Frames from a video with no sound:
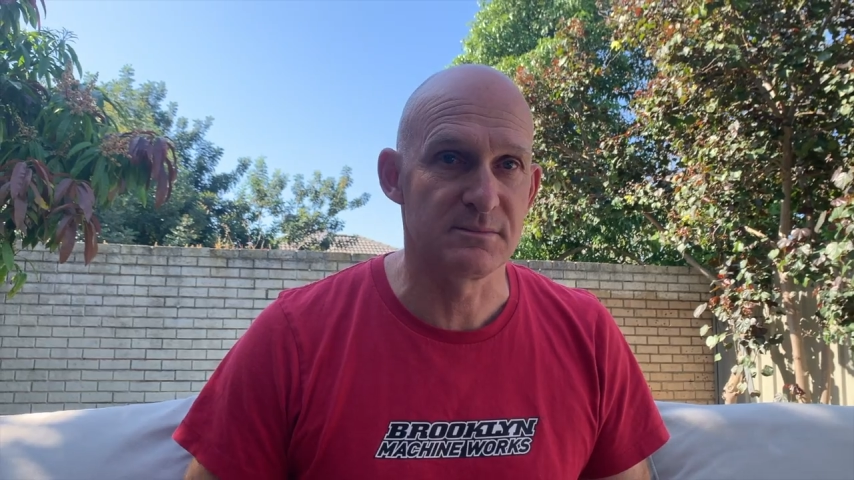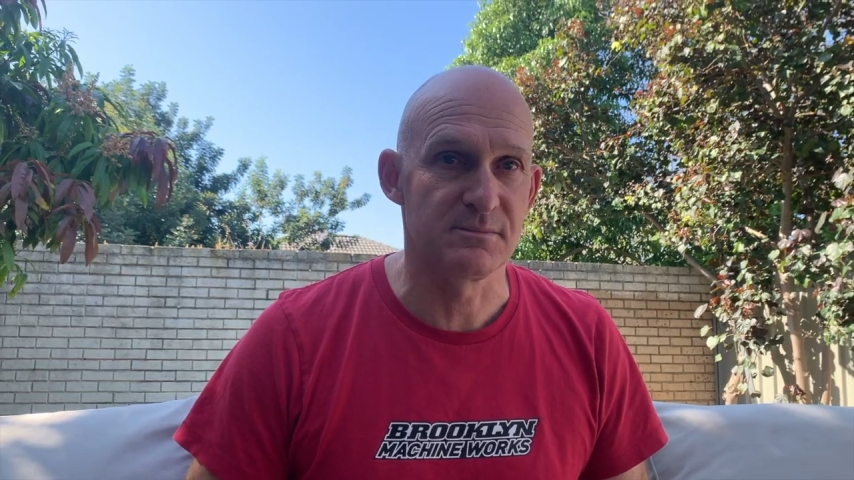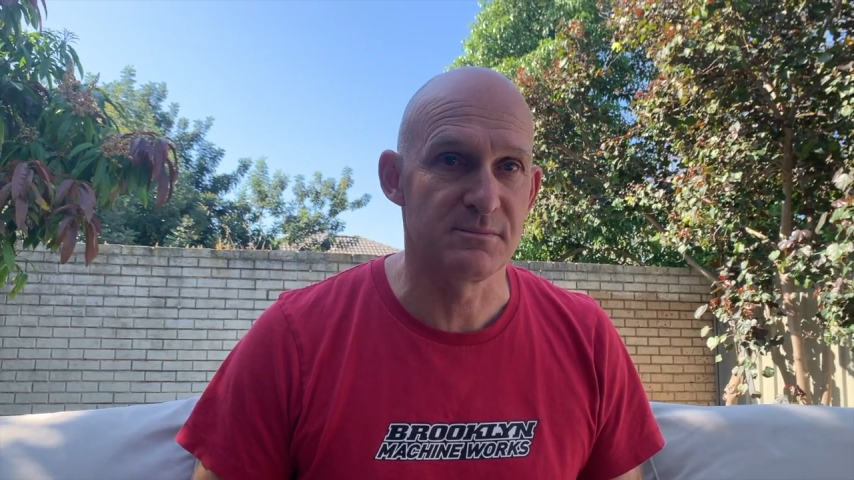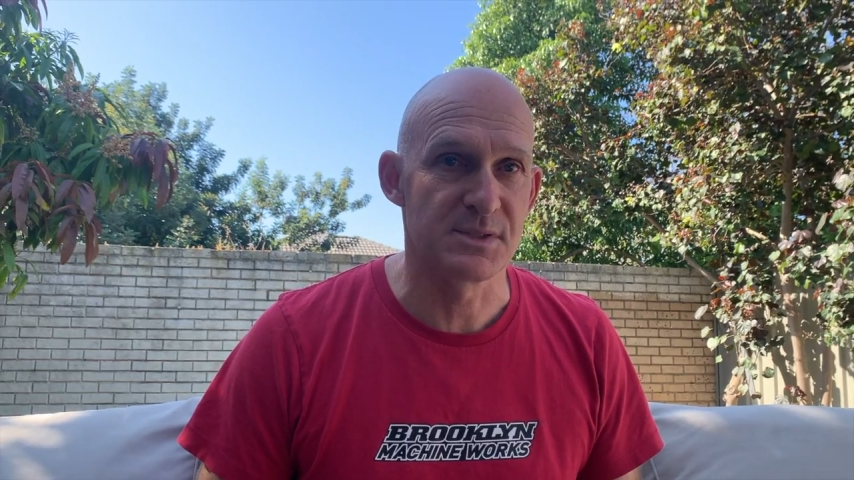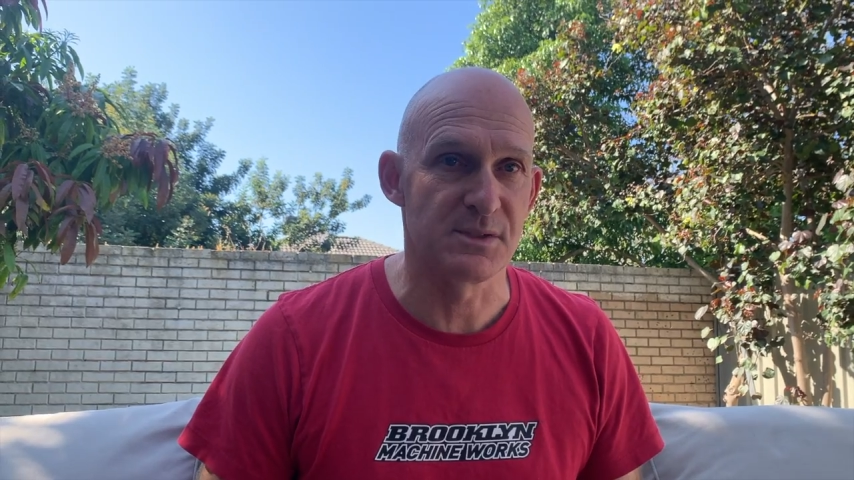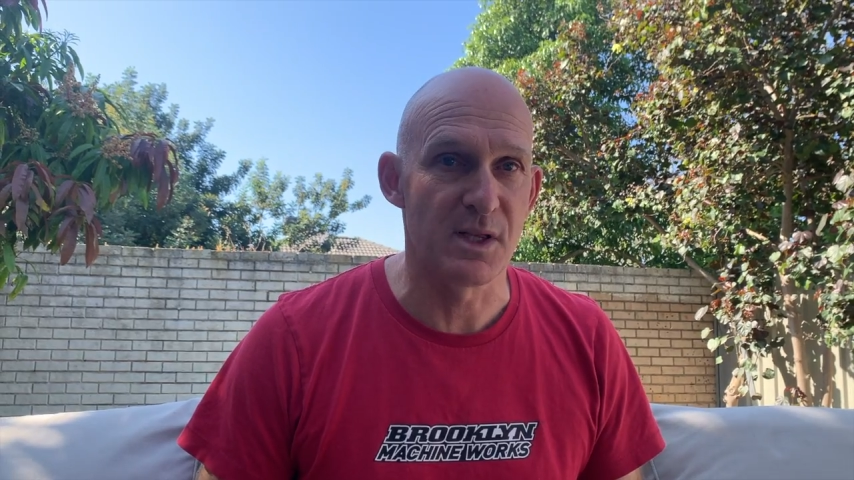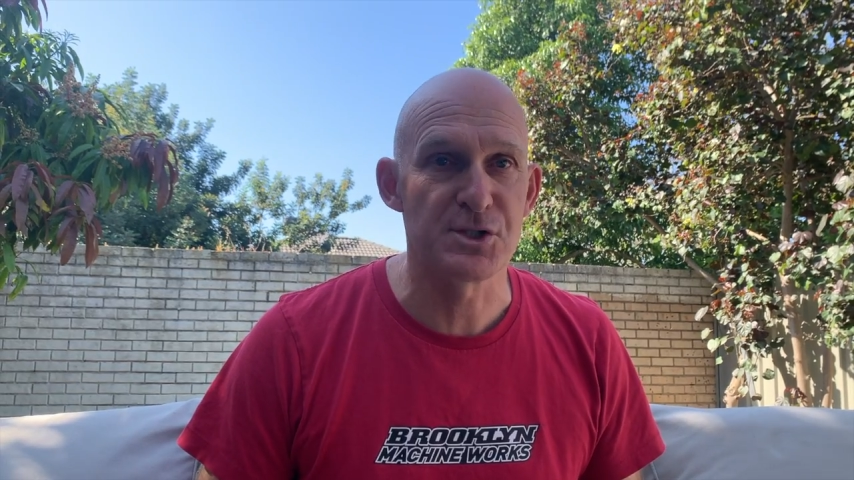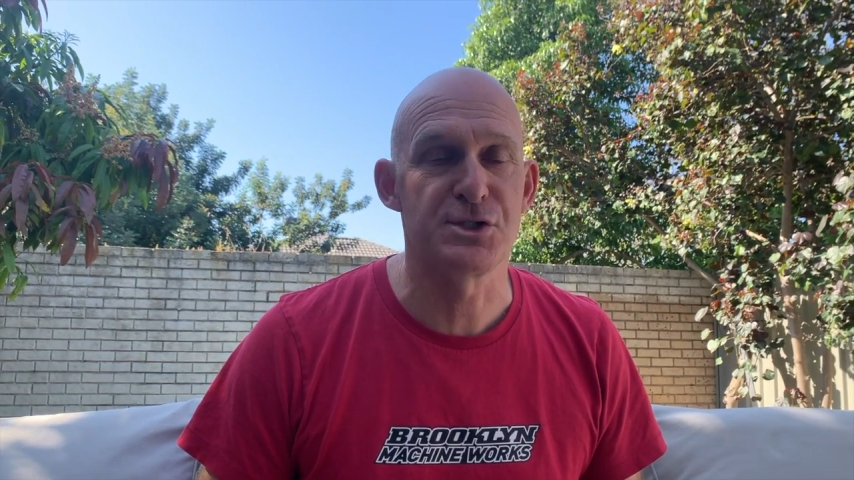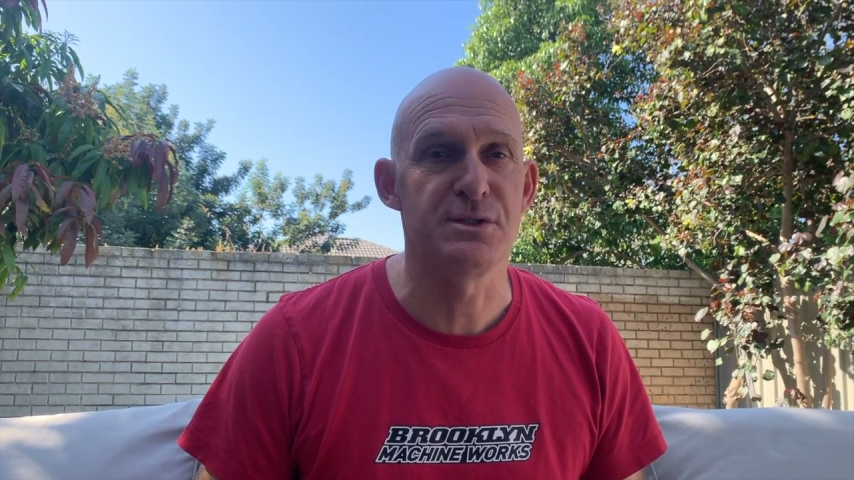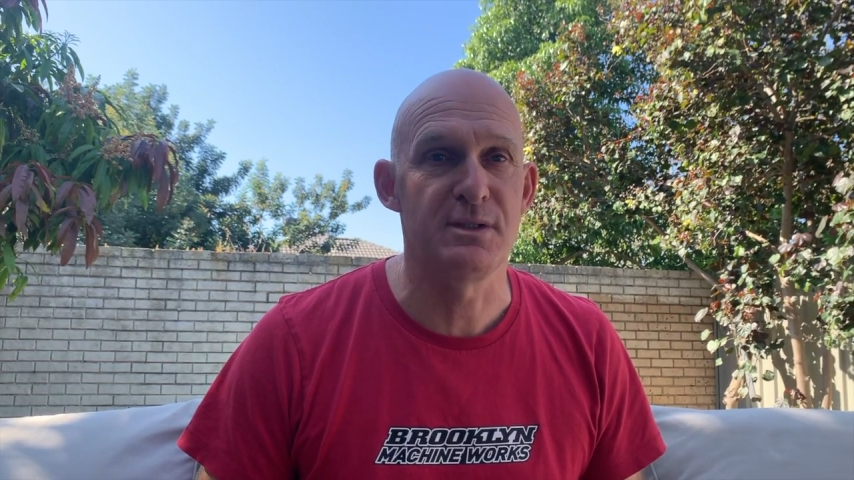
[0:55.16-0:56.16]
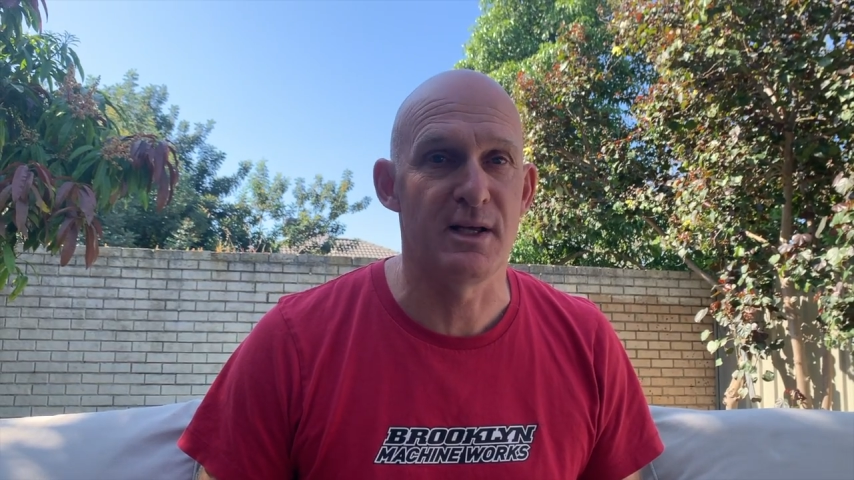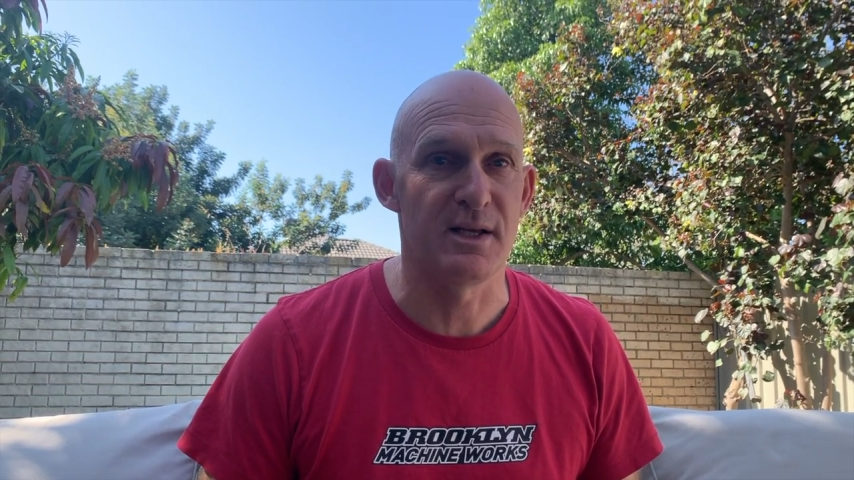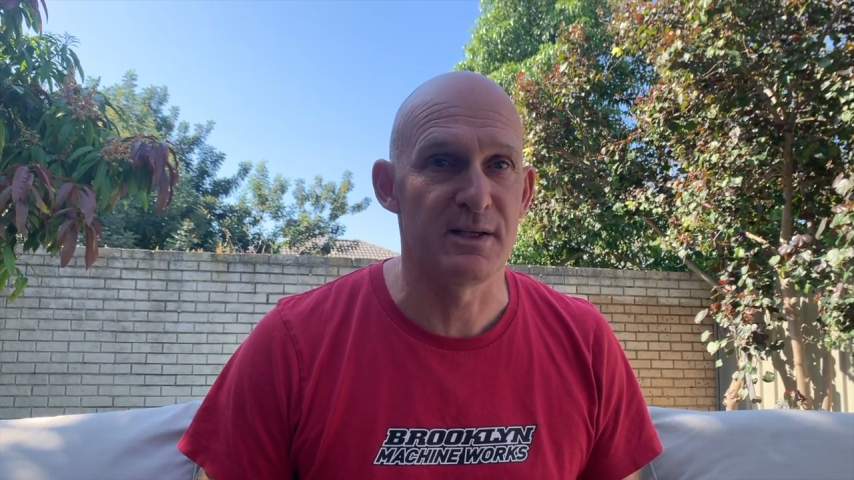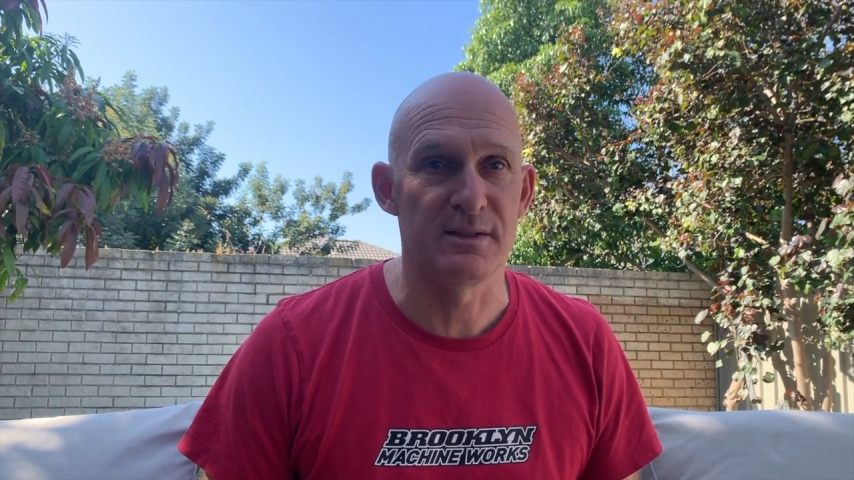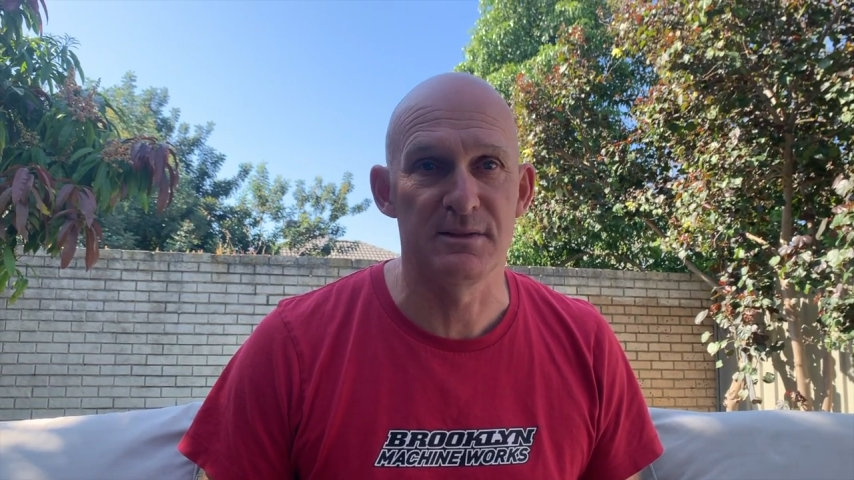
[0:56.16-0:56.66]
selection
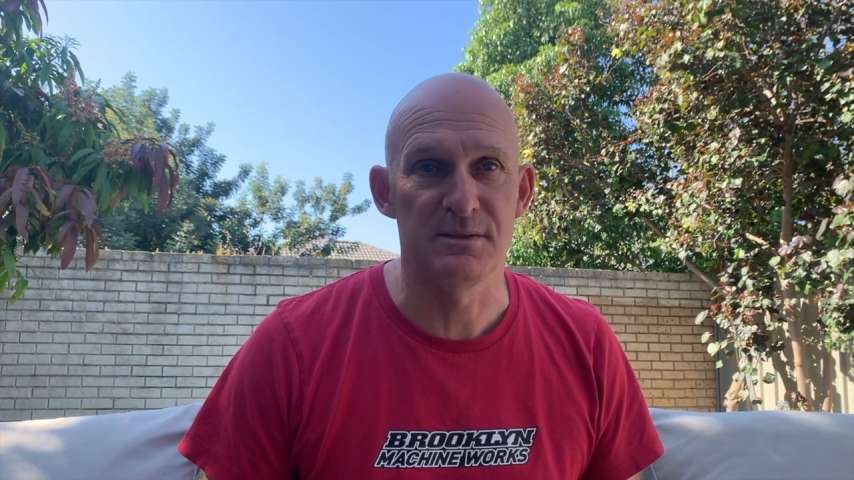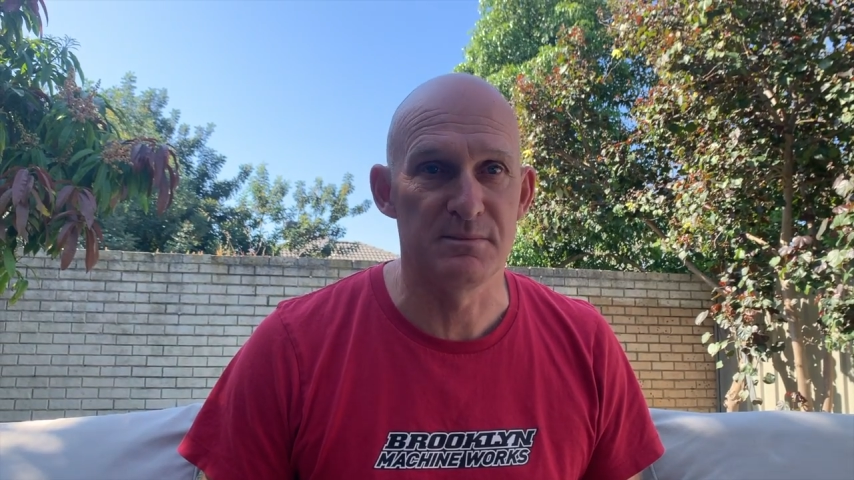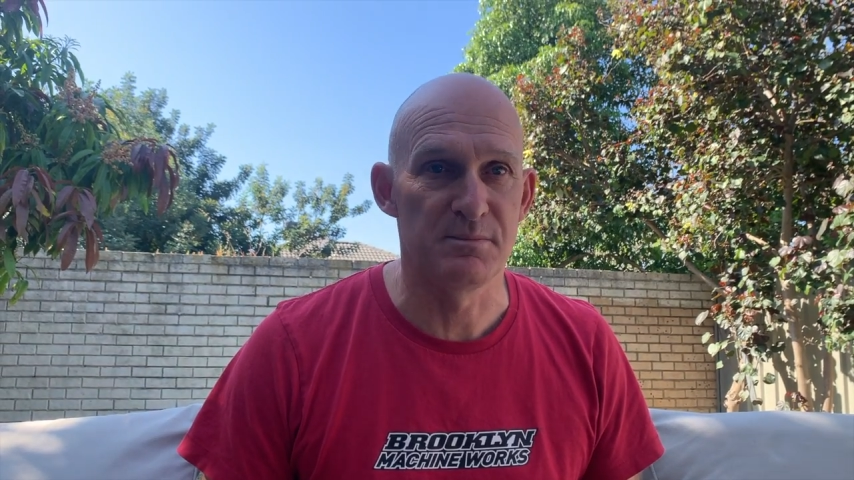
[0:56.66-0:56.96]
and